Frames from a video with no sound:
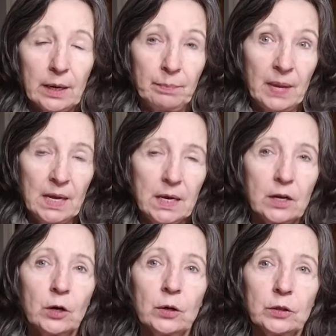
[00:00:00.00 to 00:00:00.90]
I may
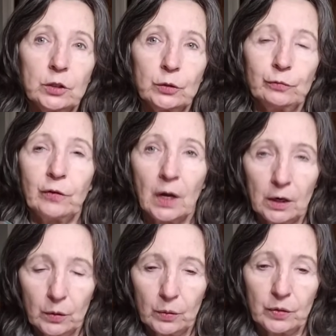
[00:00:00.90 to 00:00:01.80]
get her to
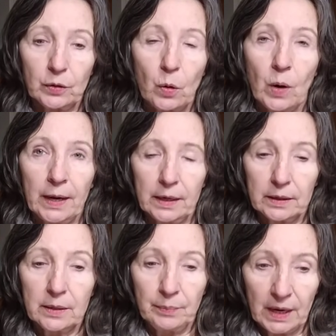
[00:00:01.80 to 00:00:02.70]
follow the
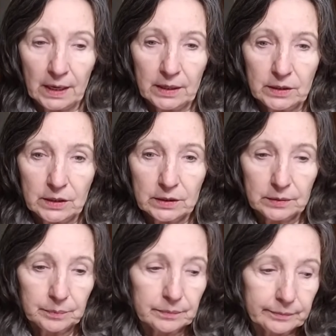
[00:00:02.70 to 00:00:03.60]
quiet command.
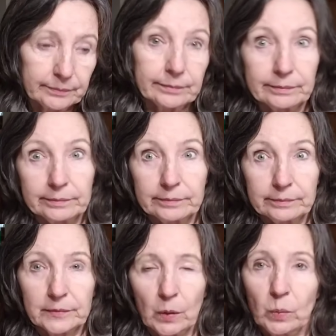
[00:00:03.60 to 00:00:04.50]

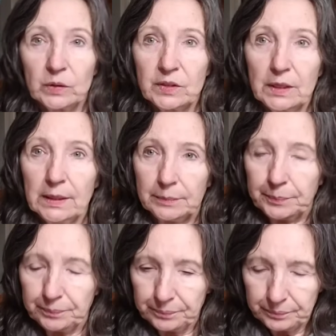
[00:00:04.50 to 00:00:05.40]
We'll see.
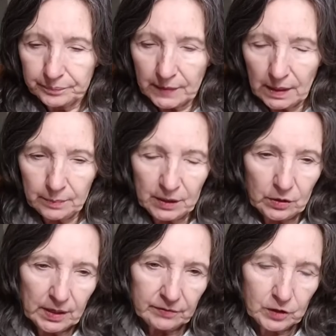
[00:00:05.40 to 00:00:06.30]
I
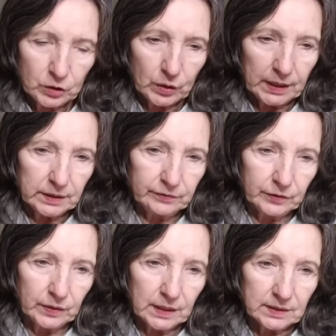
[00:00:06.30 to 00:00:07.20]
mean, you have to try
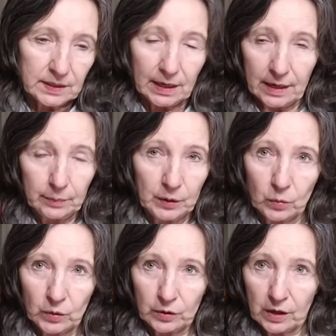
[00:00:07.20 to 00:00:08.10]
different things now. I've
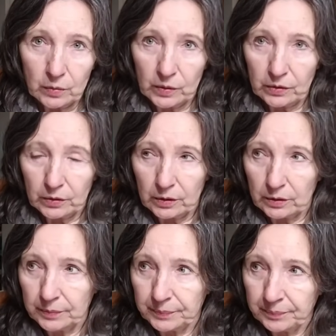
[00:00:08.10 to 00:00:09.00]
been working with
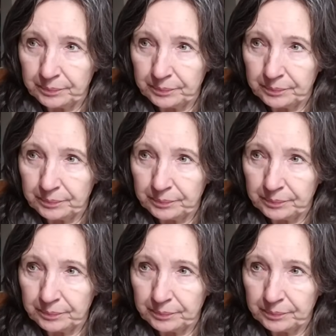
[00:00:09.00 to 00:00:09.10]
her.